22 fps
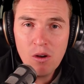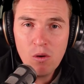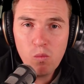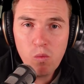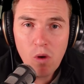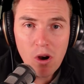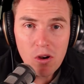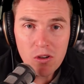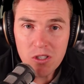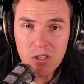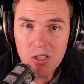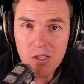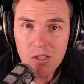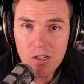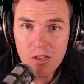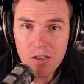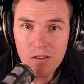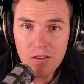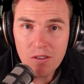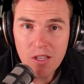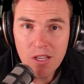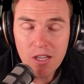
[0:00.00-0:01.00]
whilst
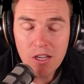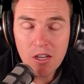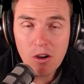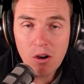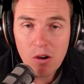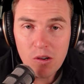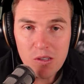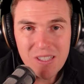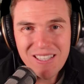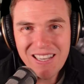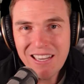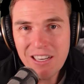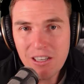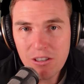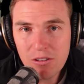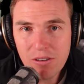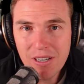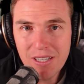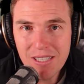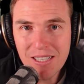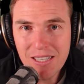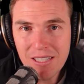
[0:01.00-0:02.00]
the cost
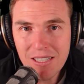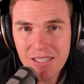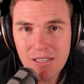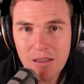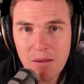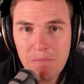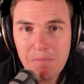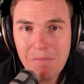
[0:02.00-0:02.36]
increases